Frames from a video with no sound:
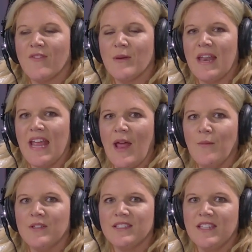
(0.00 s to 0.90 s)
everybody
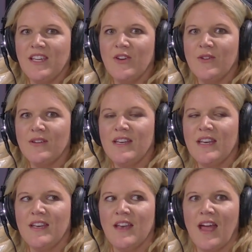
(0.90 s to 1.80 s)
and we'll see you
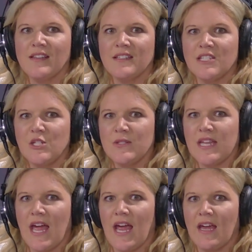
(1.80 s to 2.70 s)
next
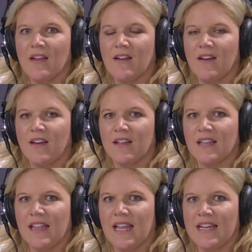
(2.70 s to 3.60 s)
tuesday
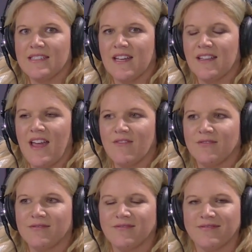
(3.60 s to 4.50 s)
on lights out live